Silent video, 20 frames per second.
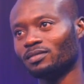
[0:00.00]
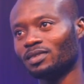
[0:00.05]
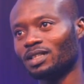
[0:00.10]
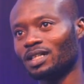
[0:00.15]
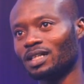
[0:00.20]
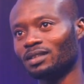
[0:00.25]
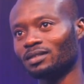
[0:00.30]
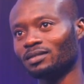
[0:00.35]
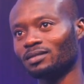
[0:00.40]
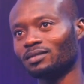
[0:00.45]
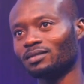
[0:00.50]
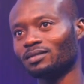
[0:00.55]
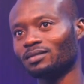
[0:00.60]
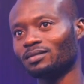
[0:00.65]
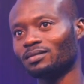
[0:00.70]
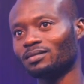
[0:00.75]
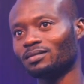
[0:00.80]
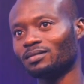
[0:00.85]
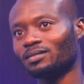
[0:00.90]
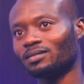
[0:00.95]
and
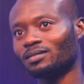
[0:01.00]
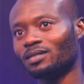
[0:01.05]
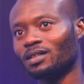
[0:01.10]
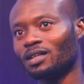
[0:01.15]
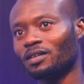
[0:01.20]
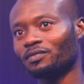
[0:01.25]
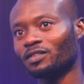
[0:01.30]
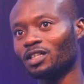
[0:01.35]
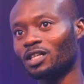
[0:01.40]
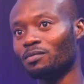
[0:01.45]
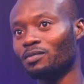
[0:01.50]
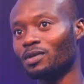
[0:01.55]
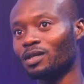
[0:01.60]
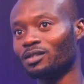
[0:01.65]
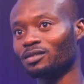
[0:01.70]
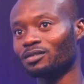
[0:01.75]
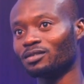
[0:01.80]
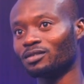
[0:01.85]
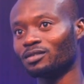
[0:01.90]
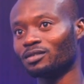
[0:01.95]
after
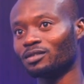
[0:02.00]
about